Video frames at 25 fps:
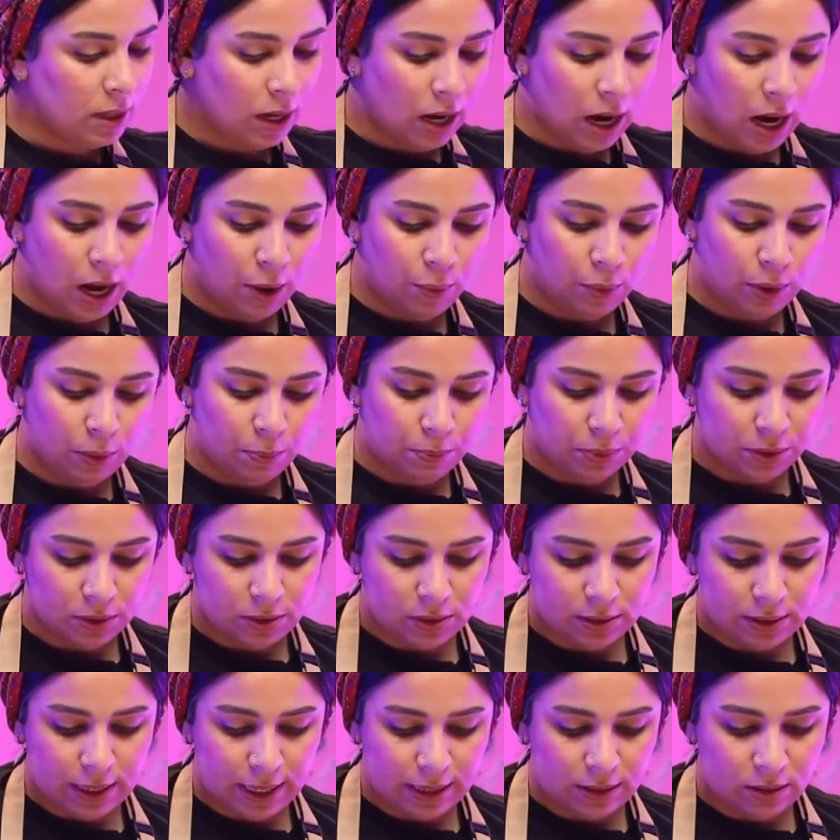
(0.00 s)
I will
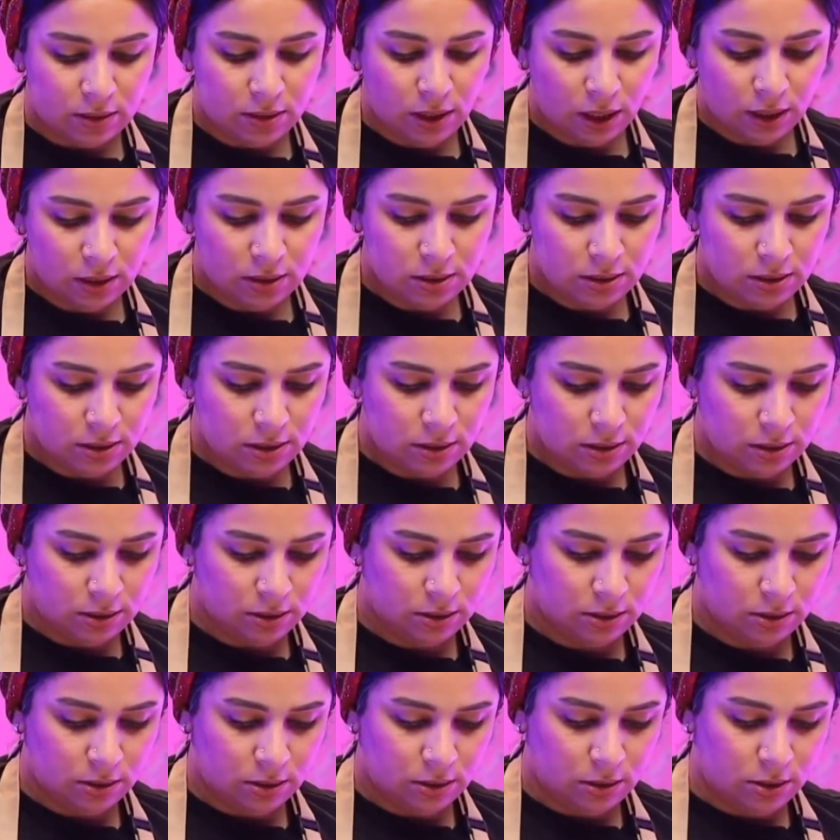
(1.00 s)
put a dot
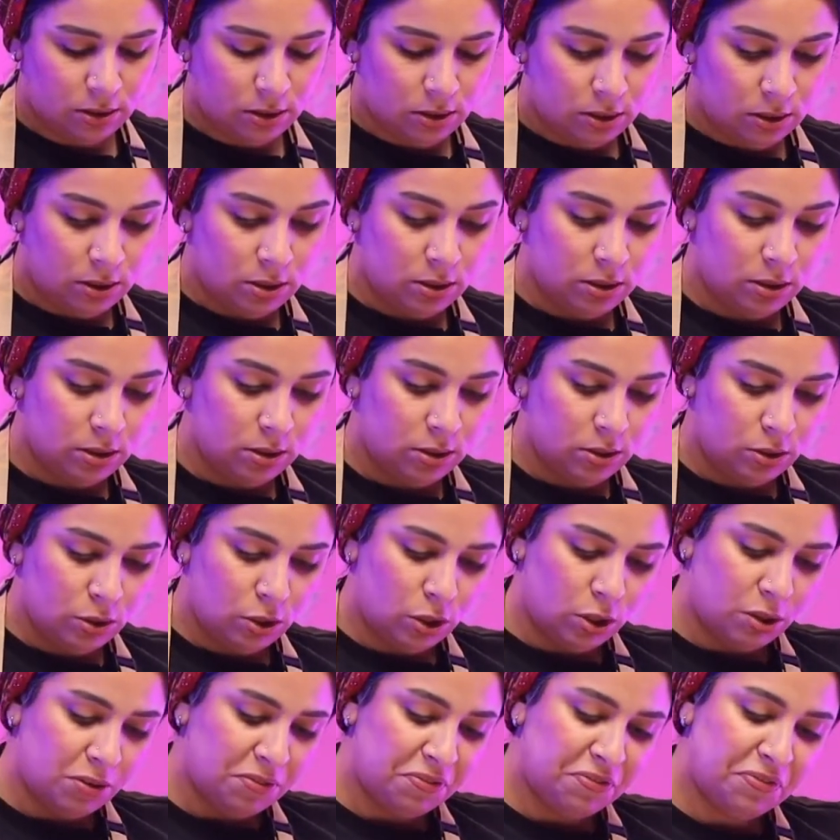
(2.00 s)

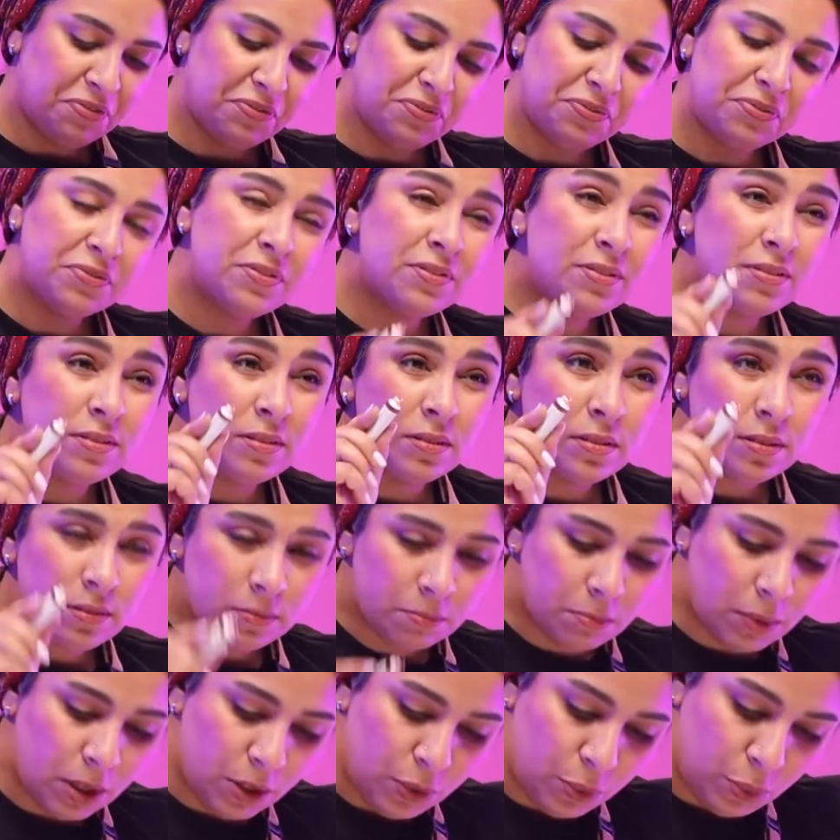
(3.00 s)
of
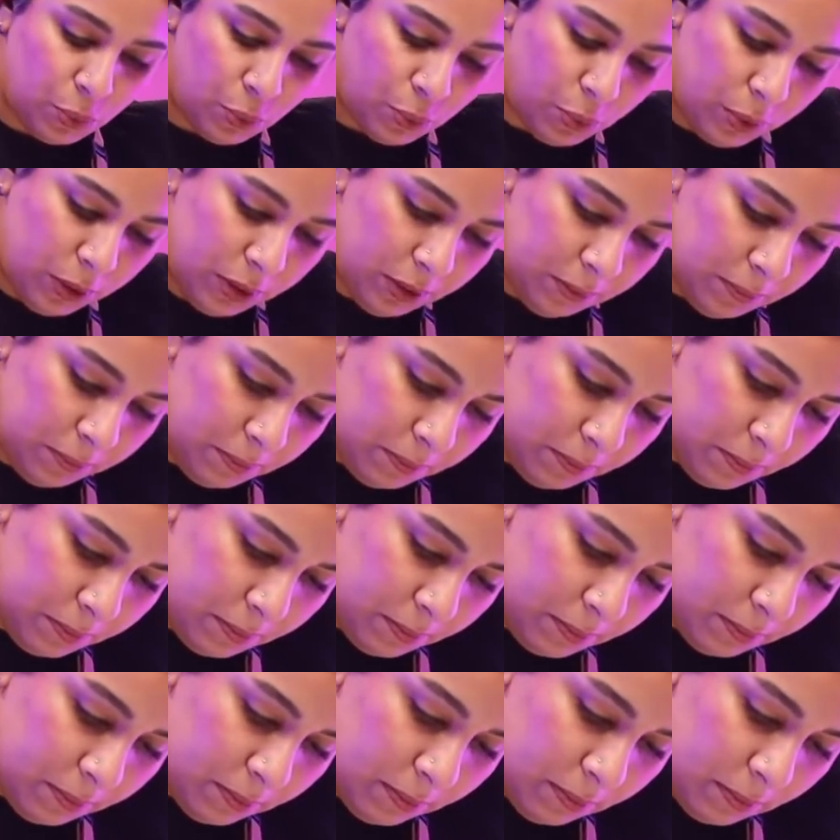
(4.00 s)
maroon.
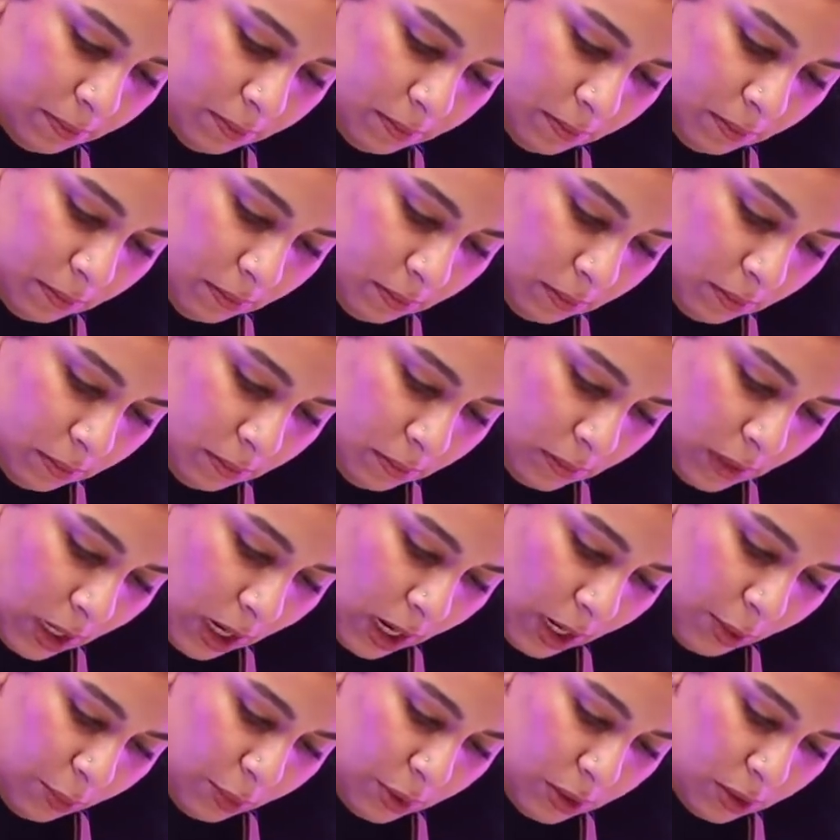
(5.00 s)

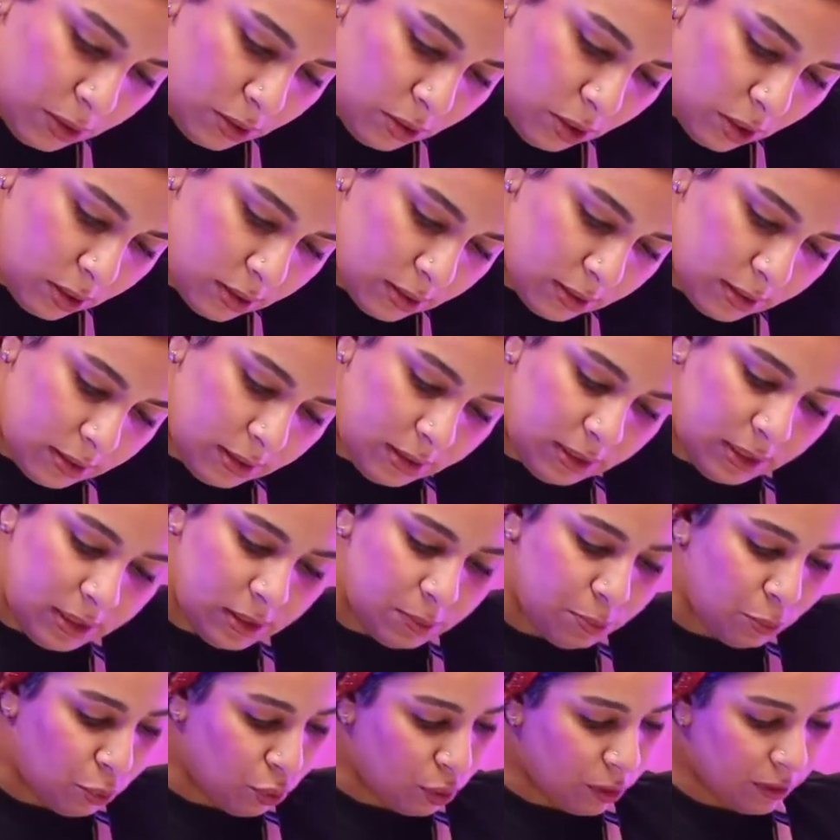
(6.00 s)
I will not
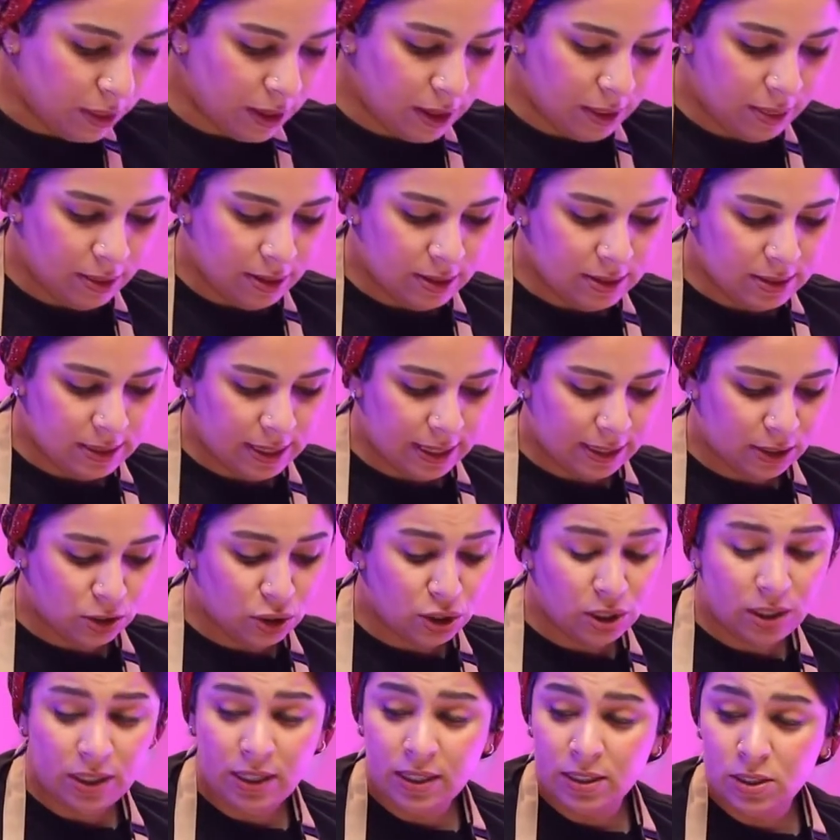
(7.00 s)
need more than this
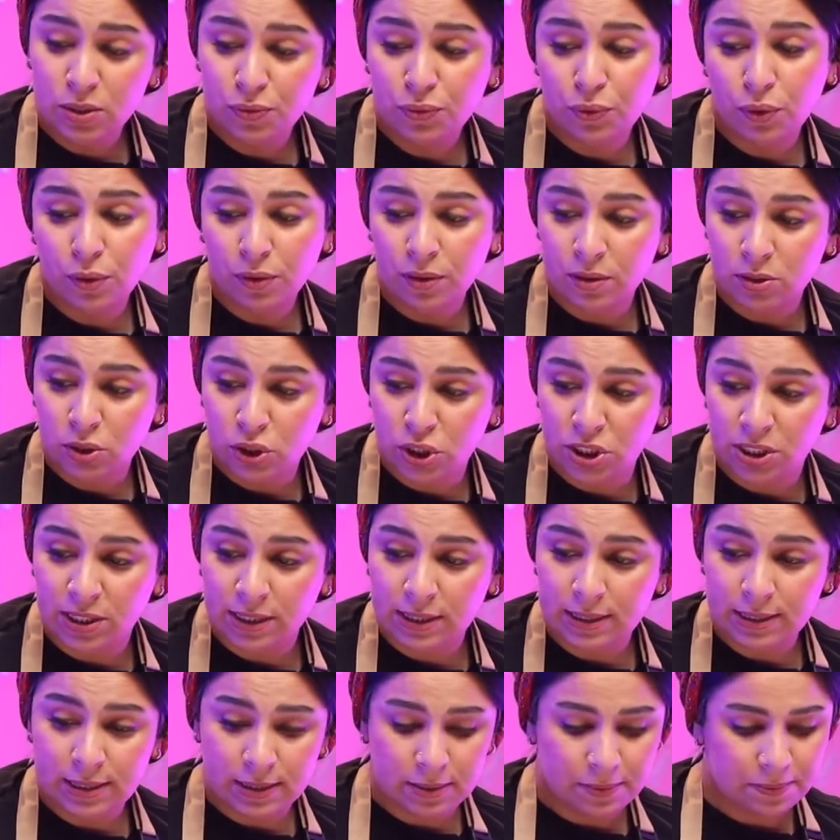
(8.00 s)
actually, it's for the
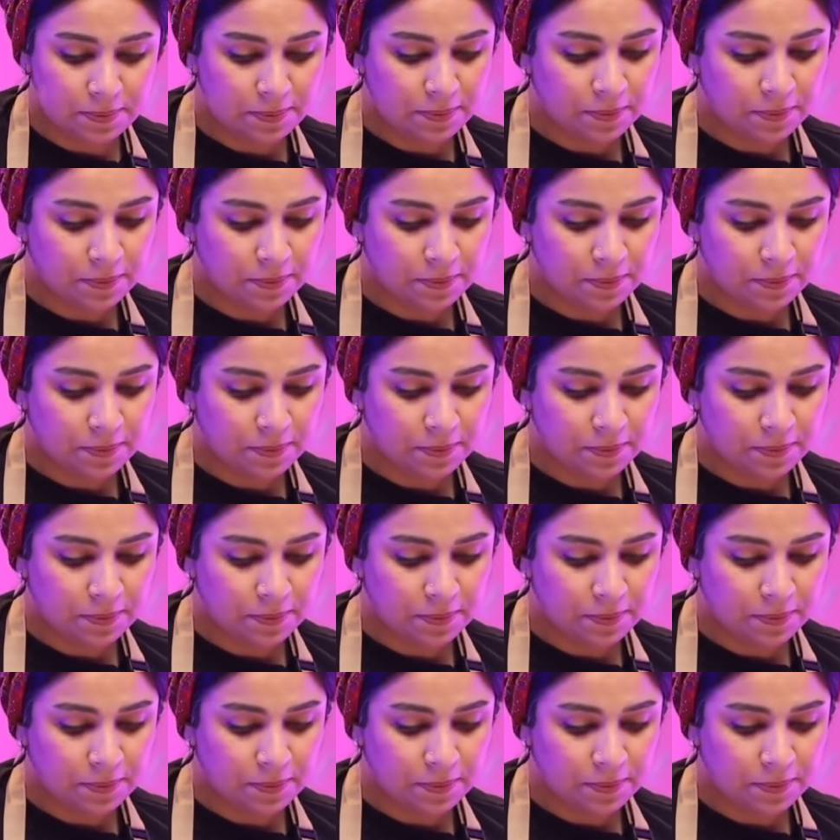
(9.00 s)
cheeks.